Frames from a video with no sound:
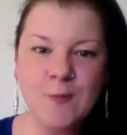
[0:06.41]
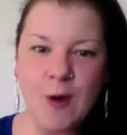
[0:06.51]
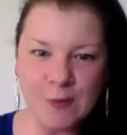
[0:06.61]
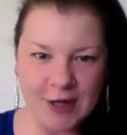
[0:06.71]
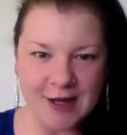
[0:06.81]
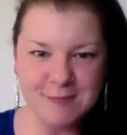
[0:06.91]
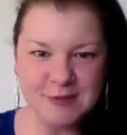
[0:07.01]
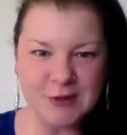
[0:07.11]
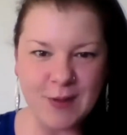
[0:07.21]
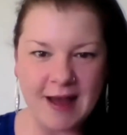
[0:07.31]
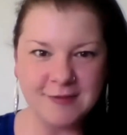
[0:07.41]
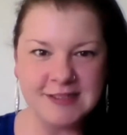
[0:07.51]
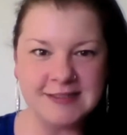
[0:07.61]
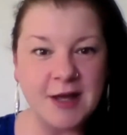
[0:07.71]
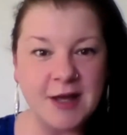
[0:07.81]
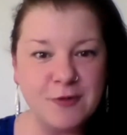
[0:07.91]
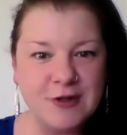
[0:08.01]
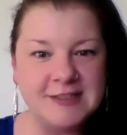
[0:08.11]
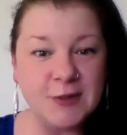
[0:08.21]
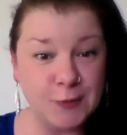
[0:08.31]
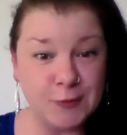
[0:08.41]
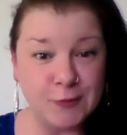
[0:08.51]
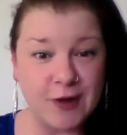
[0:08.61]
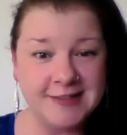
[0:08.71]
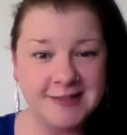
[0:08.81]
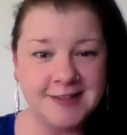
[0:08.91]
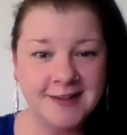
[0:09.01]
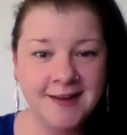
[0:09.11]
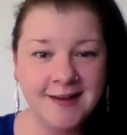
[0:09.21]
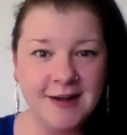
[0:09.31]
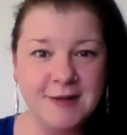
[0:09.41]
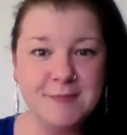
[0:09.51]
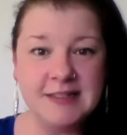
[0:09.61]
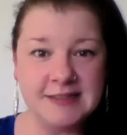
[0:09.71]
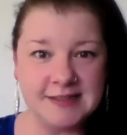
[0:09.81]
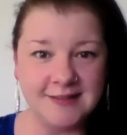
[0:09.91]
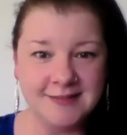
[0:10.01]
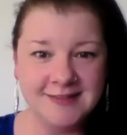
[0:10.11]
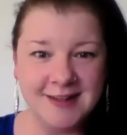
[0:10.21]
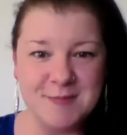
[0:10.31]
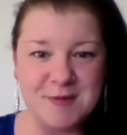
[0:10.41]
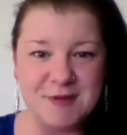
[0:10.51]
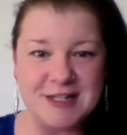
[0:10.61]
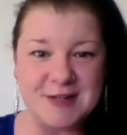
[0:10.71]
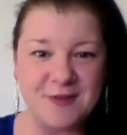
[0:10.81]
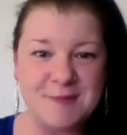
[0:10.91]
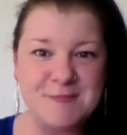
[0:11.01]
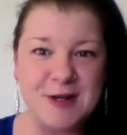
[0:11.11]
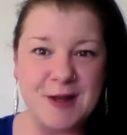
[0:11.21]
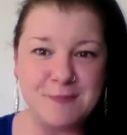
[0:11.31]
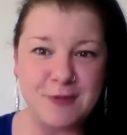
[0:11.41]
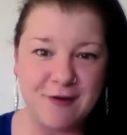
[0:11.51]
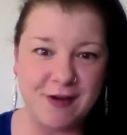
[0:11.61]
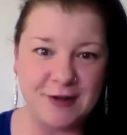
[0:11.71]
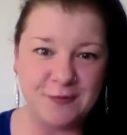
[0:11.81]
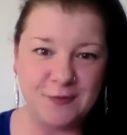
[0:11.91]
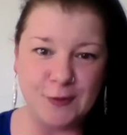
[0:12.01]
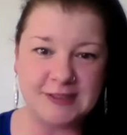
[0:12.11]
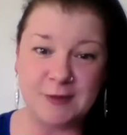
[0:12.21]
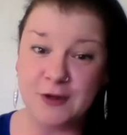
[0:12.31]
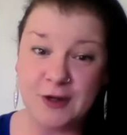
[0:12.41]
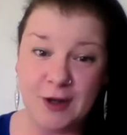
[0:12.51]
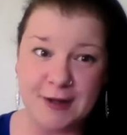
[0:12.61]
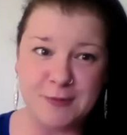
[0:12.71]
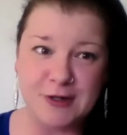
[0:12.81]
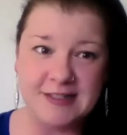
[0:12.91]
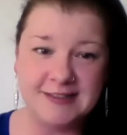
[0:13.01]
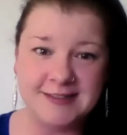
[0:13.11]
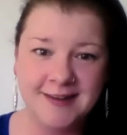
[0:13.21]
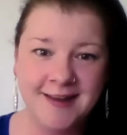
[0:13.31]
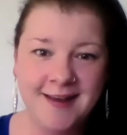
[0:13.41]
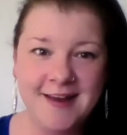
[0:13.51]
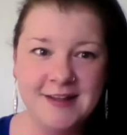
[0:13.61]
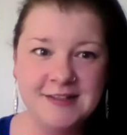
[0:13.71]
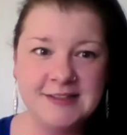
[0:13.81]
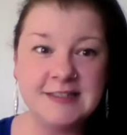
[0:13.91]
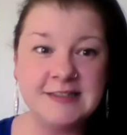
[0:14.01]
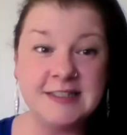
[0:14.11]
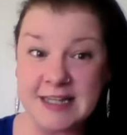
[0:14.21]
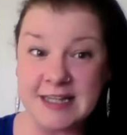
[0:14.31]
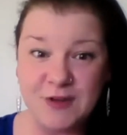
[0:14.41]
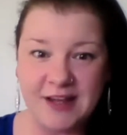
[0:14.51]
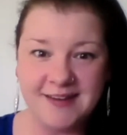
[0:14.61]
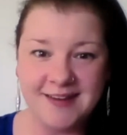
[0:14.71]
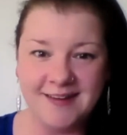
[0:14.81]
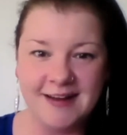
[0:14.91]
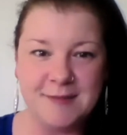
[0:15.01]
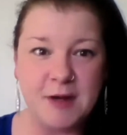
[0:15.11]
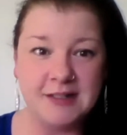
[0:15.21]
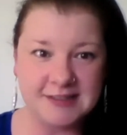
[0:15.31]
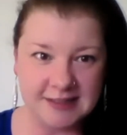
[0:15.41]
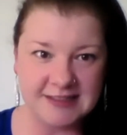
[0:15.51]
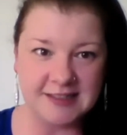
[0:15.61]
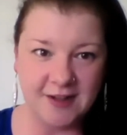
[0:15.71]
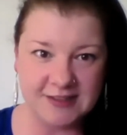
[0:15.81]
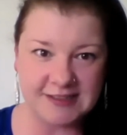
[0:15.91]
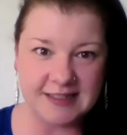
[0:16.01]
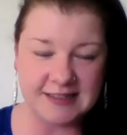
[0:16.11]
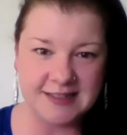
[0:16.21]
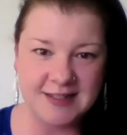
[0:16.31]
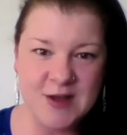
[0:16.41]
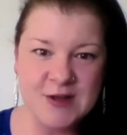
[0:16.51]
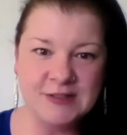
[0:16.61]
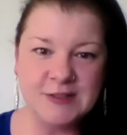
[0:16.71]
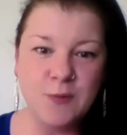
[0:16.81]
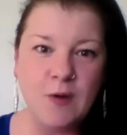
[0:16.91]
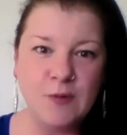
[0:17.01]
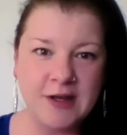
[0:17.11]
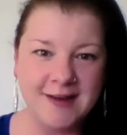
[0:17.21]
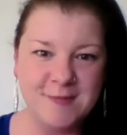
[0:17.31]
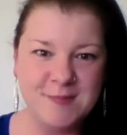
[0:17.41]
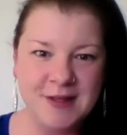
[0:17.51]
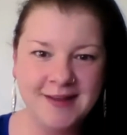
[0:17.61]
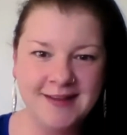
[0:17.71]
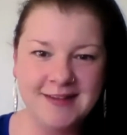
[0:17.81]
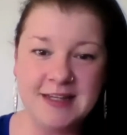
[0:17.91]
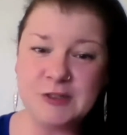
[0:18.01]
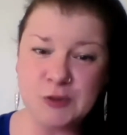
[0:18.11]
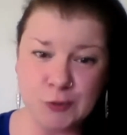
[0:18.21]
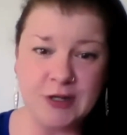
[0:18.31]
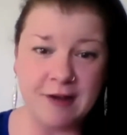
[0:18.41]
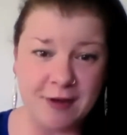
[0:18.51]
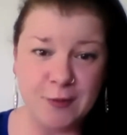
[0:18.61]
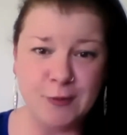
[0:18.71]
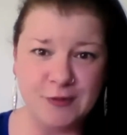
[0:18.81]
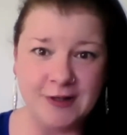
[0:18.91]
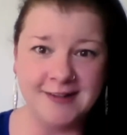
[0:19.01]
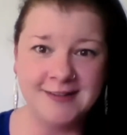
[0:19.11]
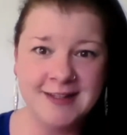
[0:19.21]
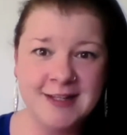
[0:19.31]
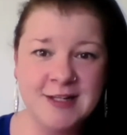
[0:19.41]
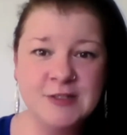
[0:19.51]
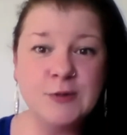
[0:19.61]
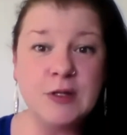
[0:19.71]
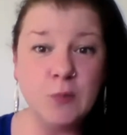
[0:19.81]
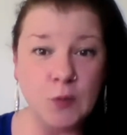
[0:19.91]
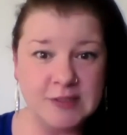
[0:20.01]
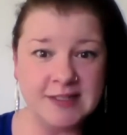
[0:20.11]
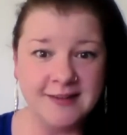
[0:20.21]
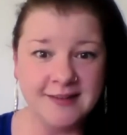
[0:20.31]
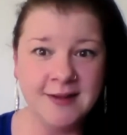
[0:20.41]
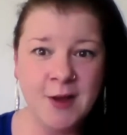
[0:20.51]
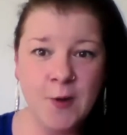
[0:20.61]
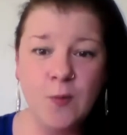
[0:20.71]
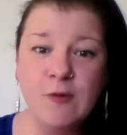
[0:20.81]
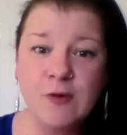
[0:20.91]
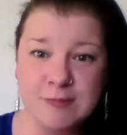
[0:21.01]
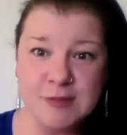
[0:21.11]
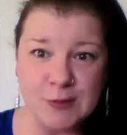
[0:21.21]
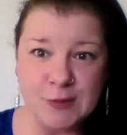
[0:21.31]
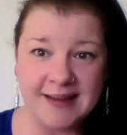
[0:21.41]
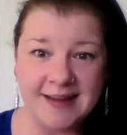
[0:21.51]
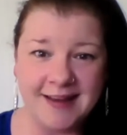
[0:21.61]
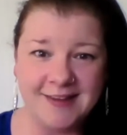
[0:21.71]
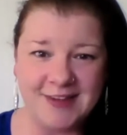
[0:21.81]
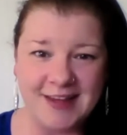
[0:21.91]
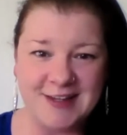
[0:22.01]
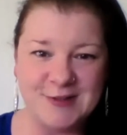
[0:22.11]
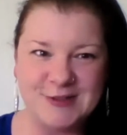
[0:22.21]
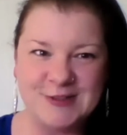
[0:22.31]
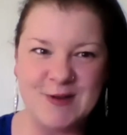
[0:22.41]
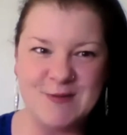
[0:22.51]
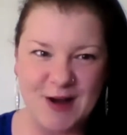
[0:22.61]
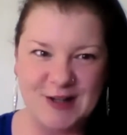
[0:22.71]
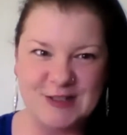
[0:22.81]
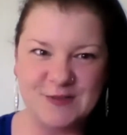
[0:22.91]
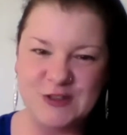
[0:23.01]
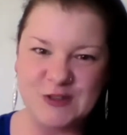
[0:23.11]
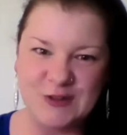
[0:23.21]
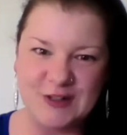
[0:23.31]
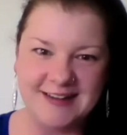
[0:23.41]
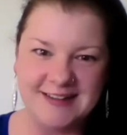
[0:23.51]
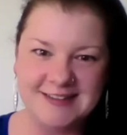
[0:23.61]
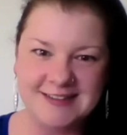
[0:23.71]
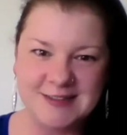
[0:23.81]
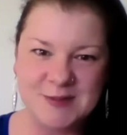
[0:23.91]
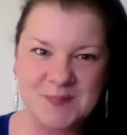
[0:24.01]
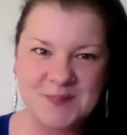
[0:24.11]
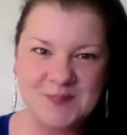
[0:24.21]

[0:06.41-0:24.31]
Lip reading: Welcome to our Discoveries author event. I'm Lisa. I'm the Reader Development Librarian for Suffolk Libraries. And this evening, I'm utterly delighted to welcome the extraordinary author, Dawnie Walton. Welcome, Dawnie, and thank you so much for joining us.